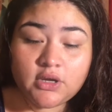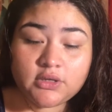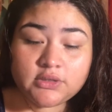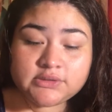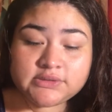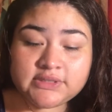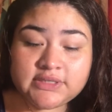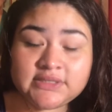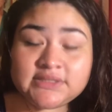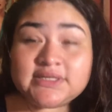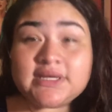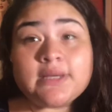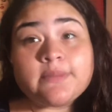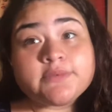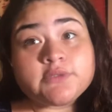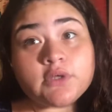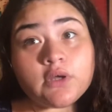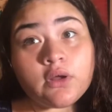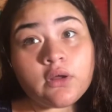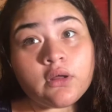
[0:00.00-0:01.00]
Skin
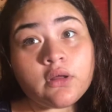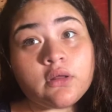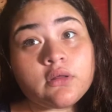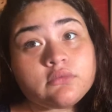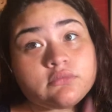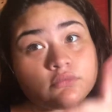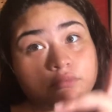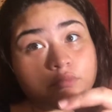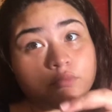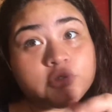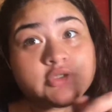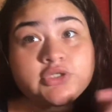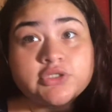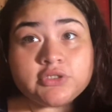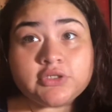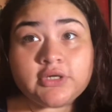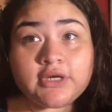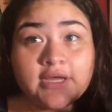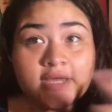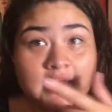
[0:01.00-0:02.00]
types all, which
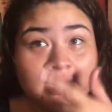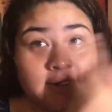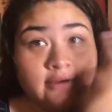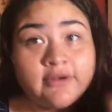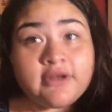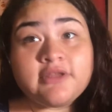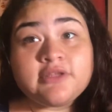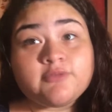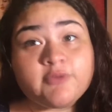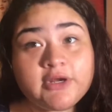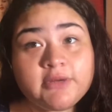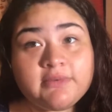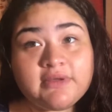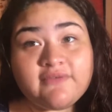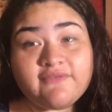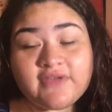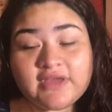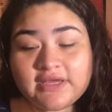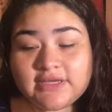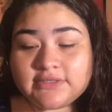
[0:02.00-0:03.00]
is great. I already sprayed my
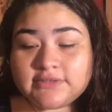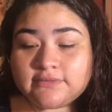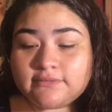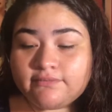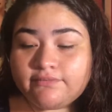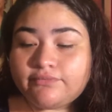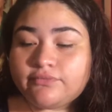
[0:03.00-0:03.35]
face.